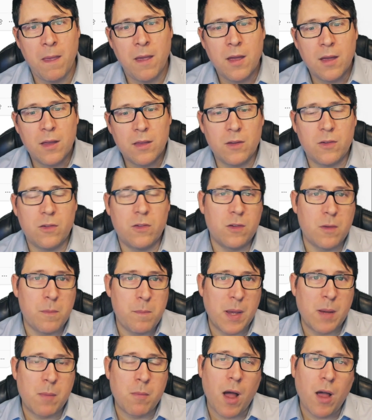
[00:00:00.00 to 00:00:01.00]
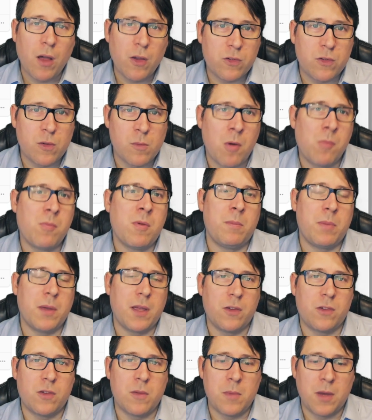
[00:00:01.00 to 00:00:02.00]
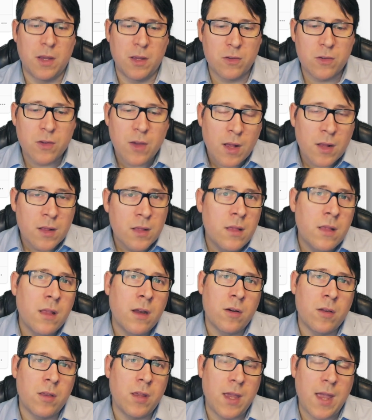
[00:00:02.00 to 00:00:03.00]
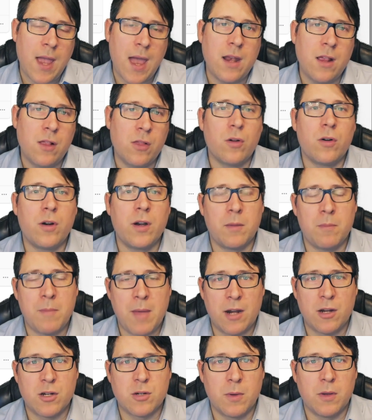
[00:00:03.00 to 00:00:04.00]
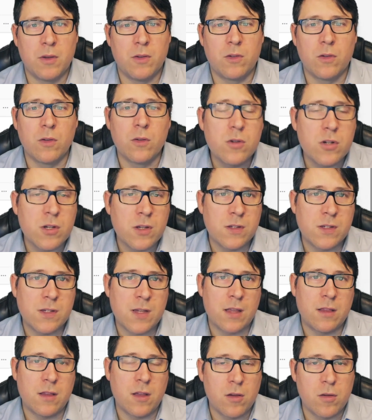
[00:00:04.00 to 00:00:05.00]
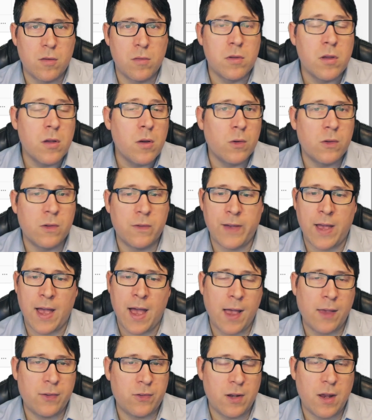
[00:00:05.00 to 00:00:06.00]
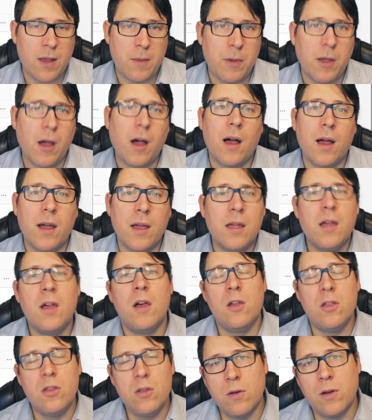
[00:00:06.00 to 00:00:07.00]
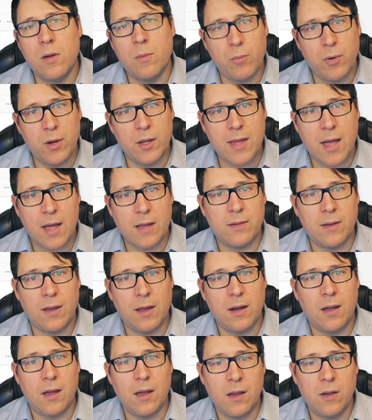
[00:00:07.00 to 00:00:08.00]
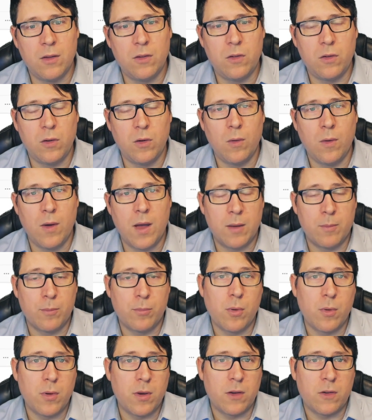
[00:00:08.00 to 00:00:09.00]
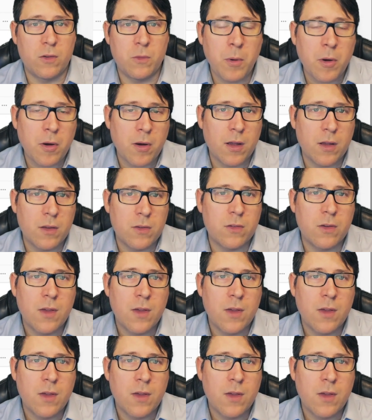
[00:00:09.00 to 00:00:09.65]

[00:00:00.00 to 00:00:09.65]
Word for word: This is a big milestone moment because it means literally any learning management solution set that you use, if it has an API, you can bring that data into an employee experience